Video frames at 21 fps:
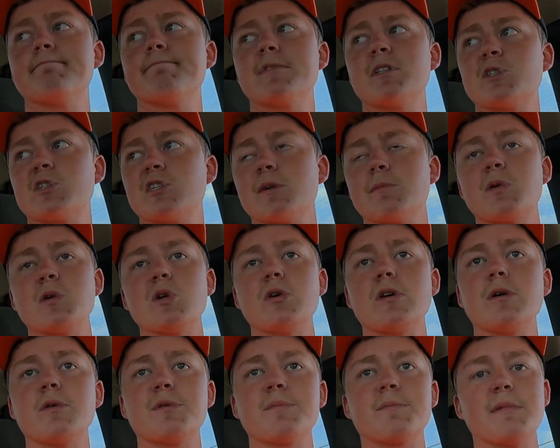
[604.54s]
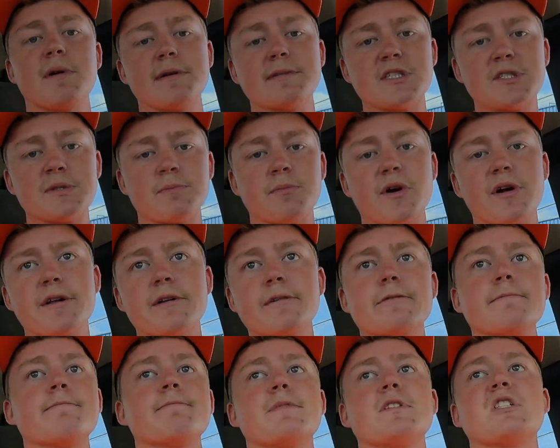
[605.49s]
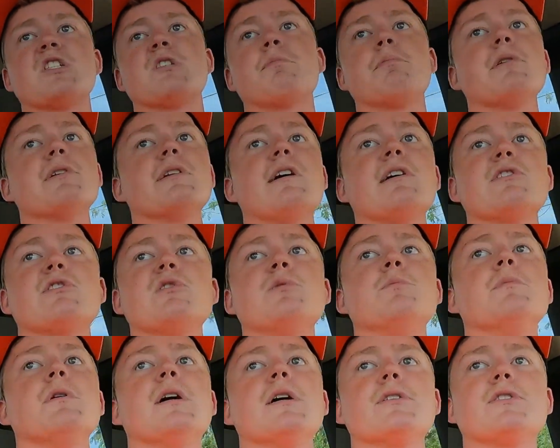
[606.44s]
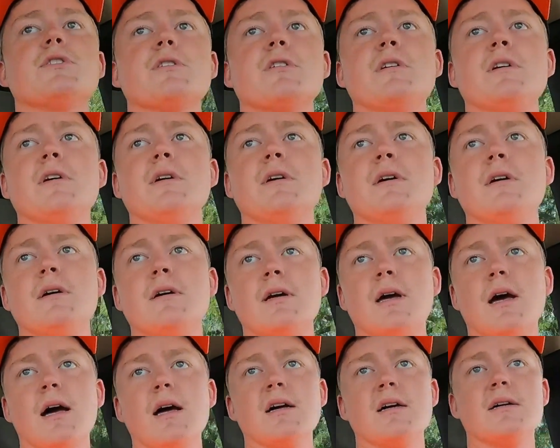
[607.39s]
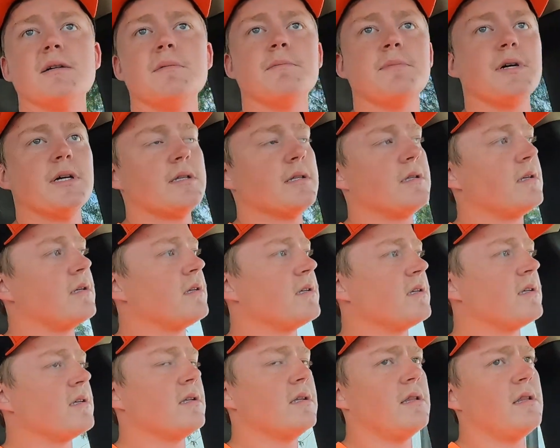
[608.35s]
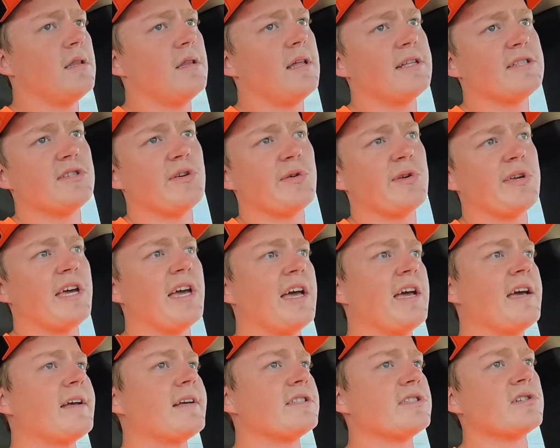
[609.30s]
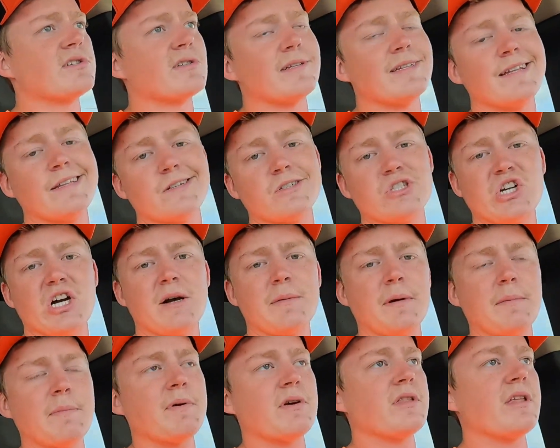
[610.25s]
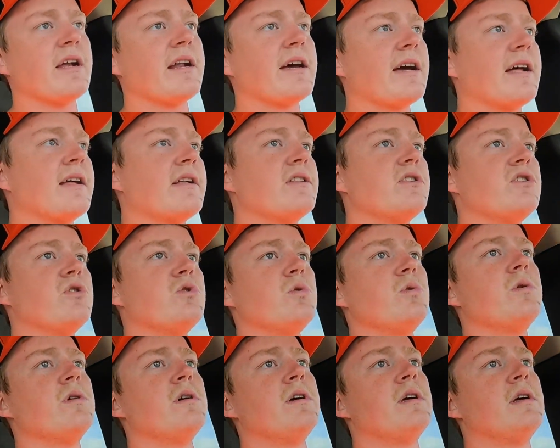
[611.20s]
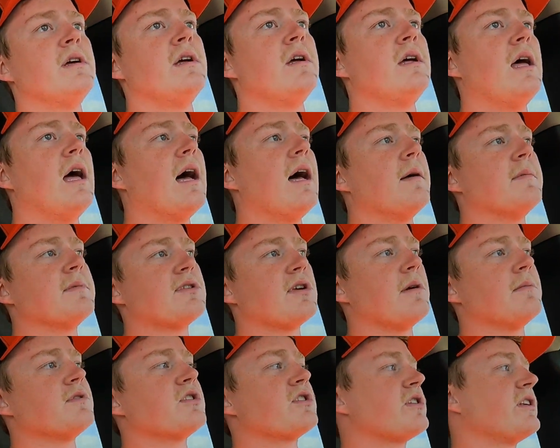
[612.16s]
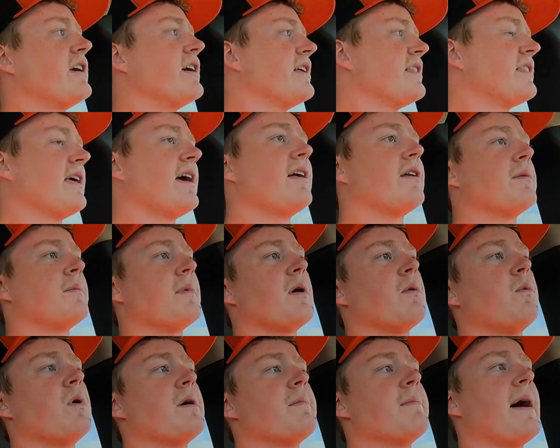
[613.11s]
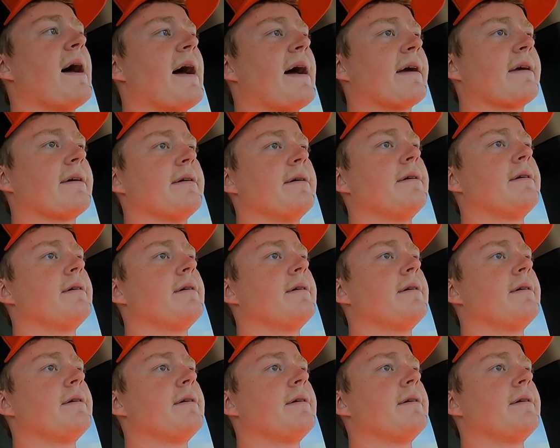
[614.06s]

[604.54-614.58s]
There's something going on with my spreader. It's putting out too much. But that's okay, because there's another job up here that I gotta do. So I'm just gonna hit that on my way back,